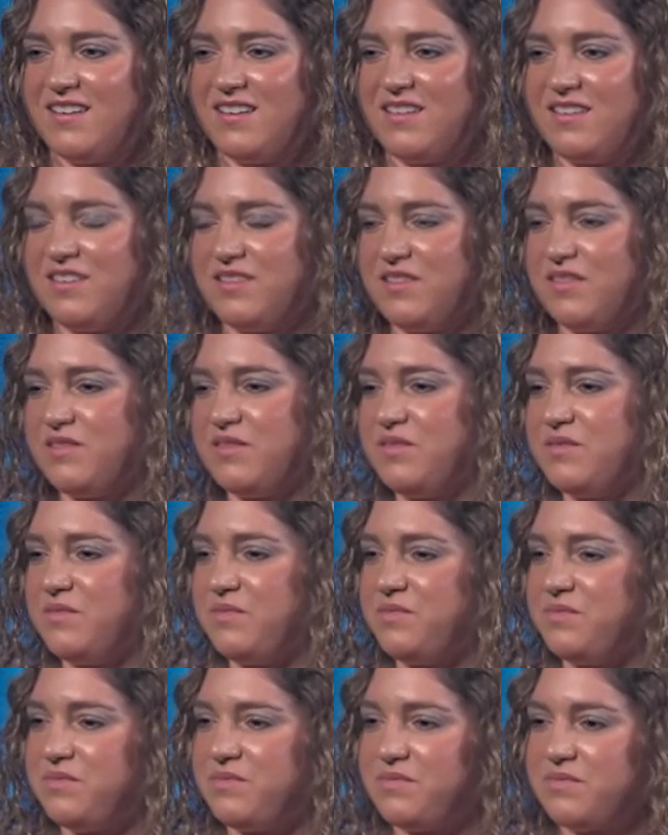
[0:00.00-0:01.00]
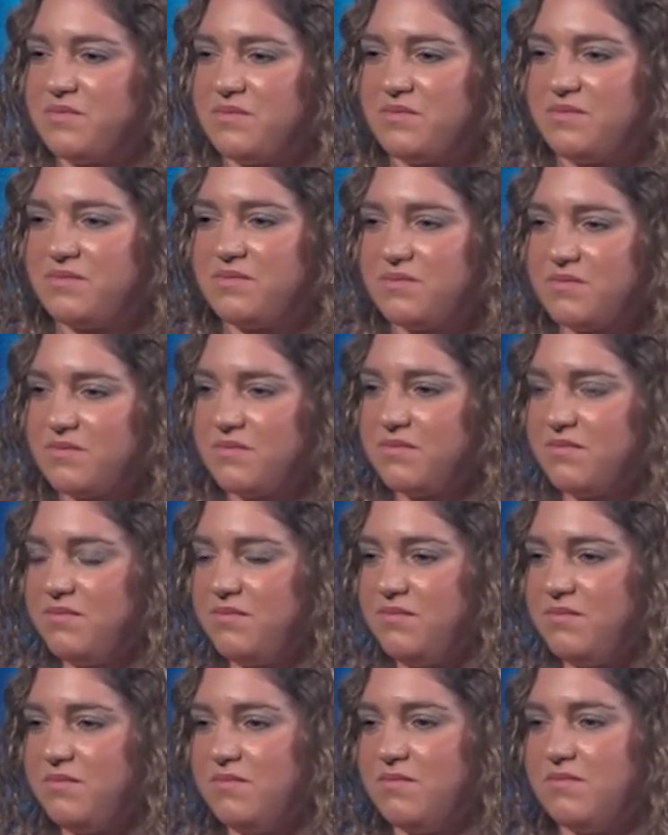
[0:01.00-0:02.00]
change, particularly on the
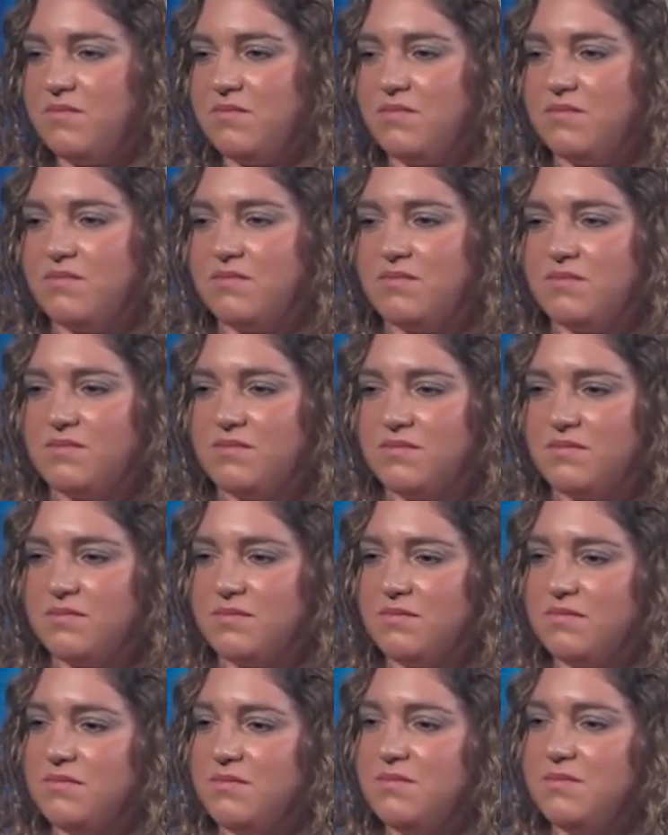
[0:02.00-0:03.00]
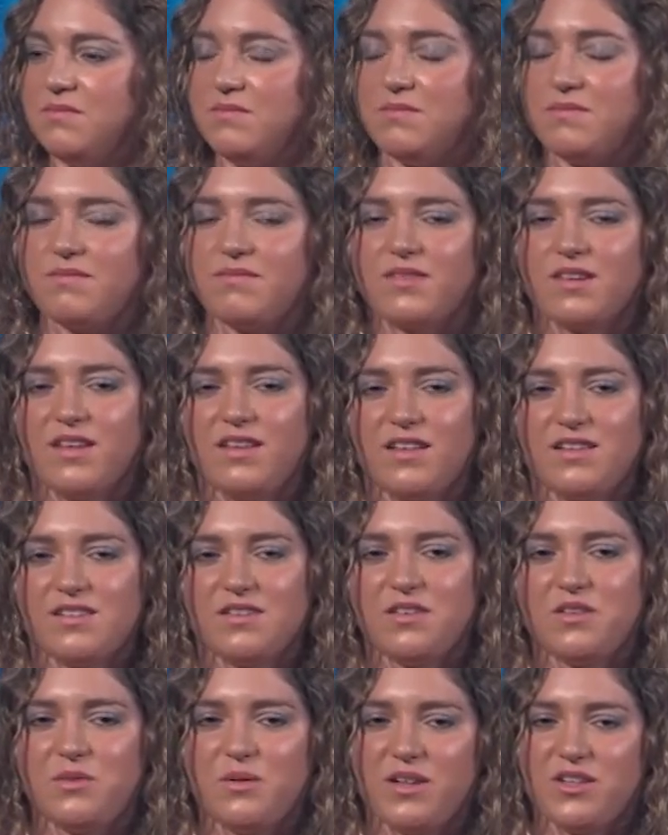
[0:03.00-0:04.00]
right whales? That's a
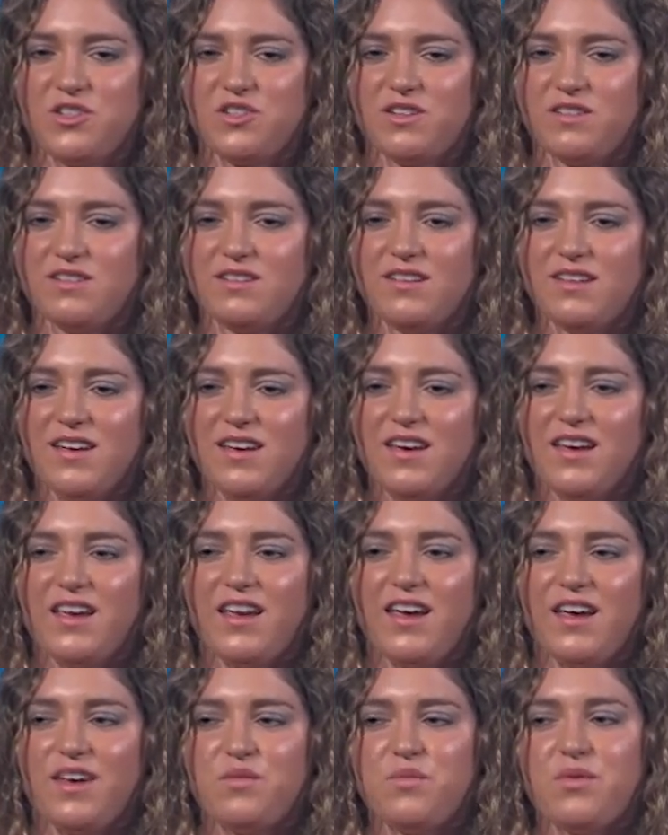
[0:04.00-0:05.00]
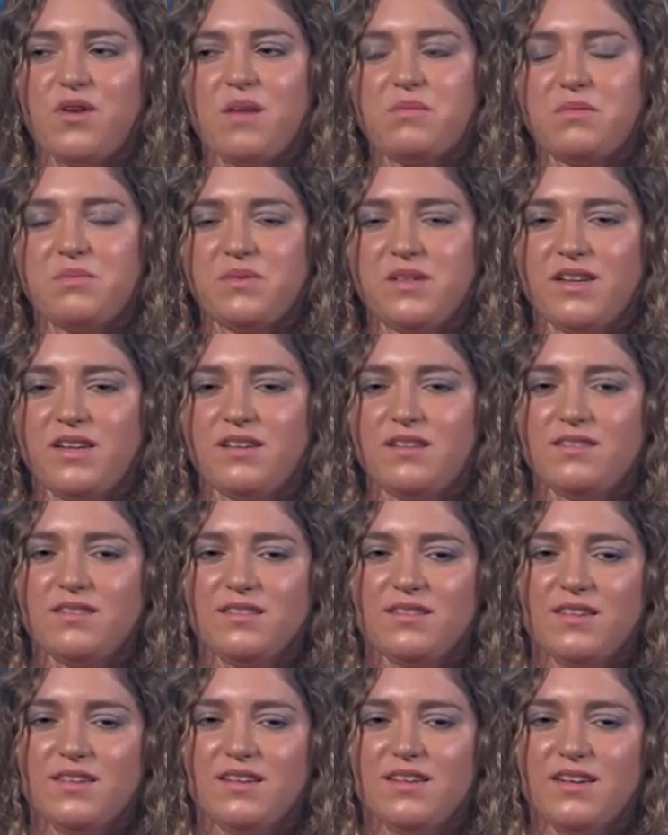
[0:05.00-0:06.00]
good question. And probably,
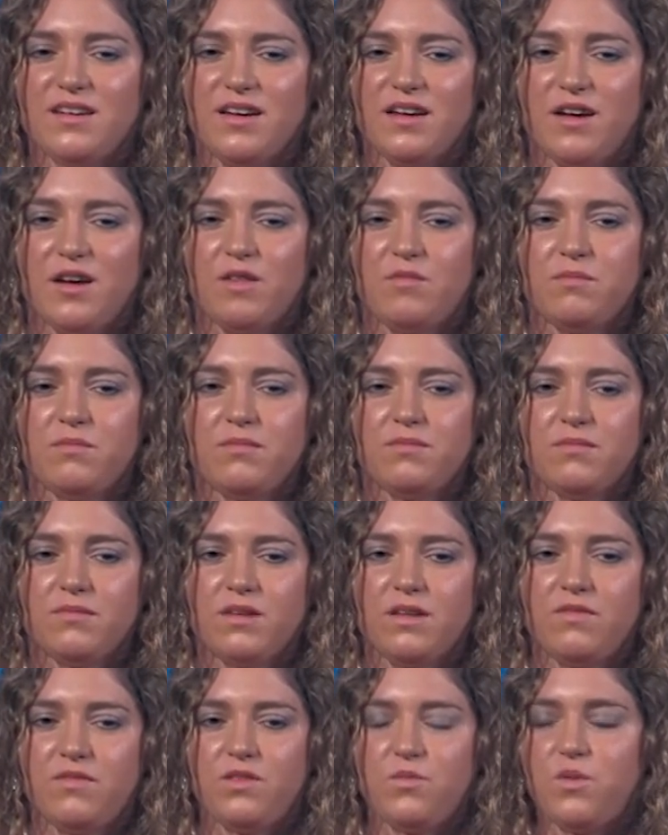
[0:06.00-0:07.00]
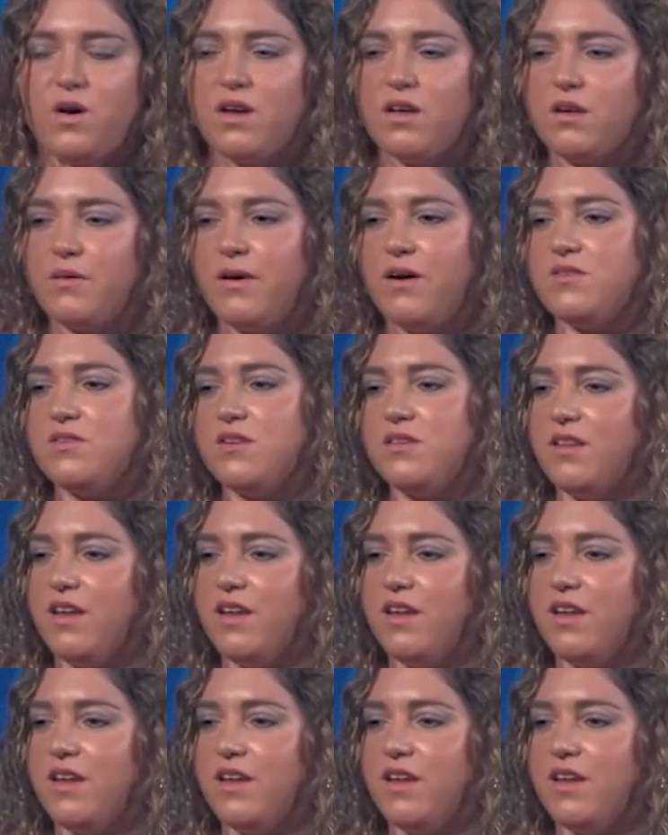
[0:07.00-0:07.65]
if you want to go out to